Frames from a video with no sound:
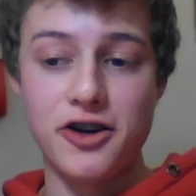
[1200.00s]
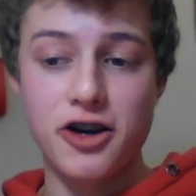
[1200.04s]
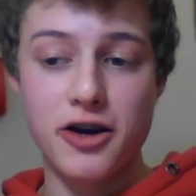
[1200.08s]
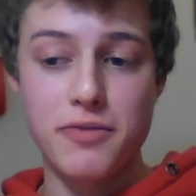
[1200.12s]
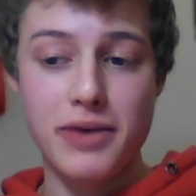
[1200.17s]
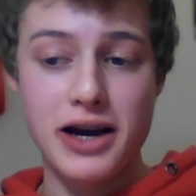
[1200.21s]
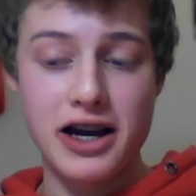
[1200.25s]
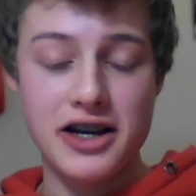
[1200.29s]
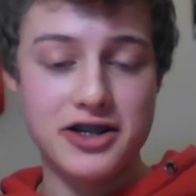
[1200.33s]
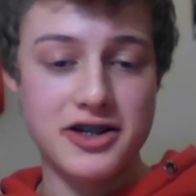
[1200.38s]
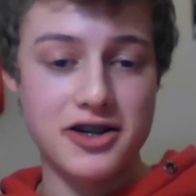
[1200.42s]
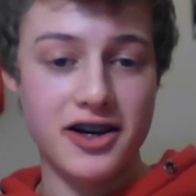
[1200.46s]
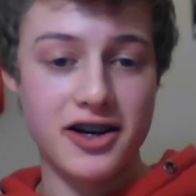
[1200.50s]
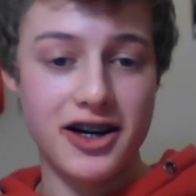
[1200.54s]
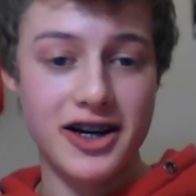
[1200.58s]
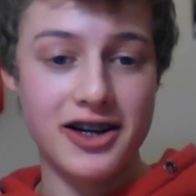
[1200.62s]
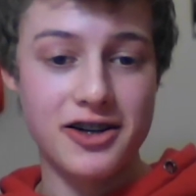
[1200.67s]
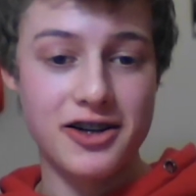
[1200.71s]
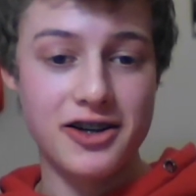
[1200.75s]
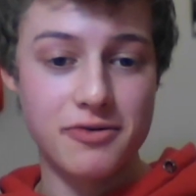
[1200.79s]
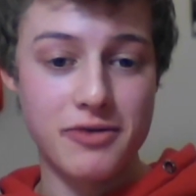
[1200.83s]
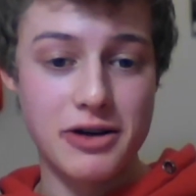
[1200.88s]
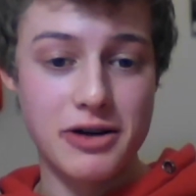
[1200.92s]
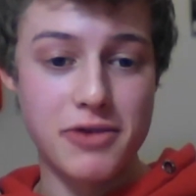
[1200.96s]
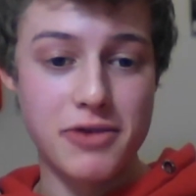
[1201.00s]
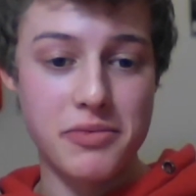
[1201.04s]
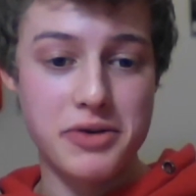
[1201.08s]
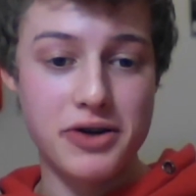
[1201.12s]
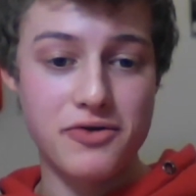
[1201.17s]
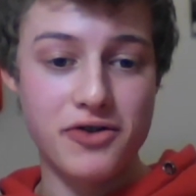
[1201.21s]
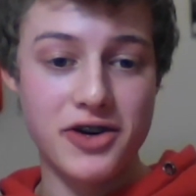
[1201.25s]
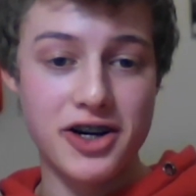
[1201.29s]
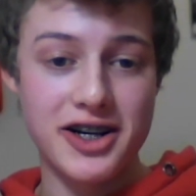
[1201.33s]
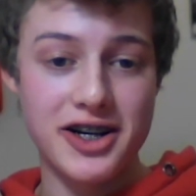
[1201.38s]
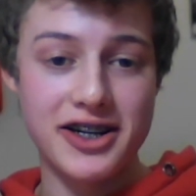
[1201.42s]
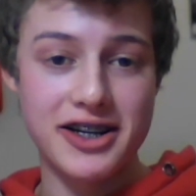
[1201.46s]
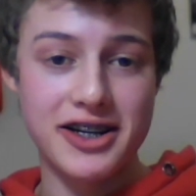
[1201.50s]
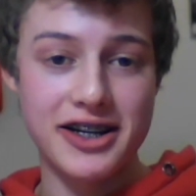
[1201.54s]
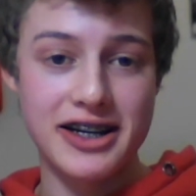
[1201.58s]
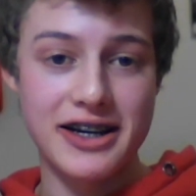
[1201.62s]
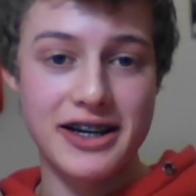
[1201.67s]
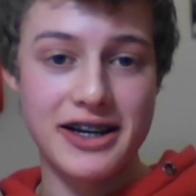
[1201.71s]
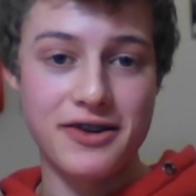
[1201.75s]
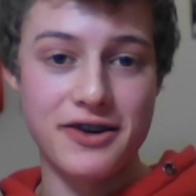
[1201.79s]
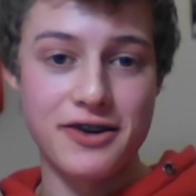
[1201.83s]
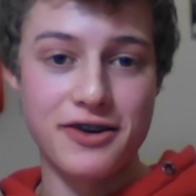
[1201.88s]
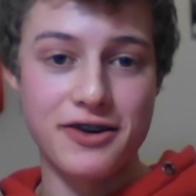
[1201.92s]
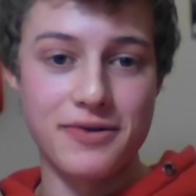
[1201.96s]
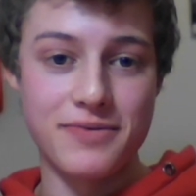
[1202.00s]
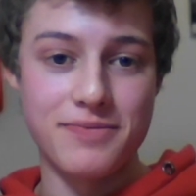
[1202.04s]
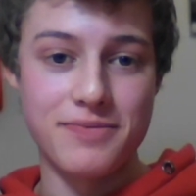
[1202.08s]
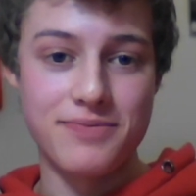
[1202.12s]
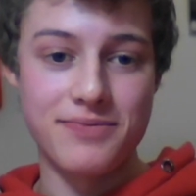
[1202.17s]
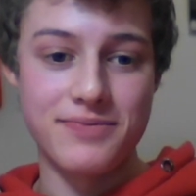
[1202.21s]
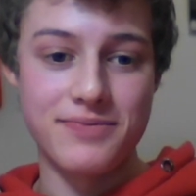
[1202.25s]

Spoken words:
and go back to Ireland where it might be raining again, though.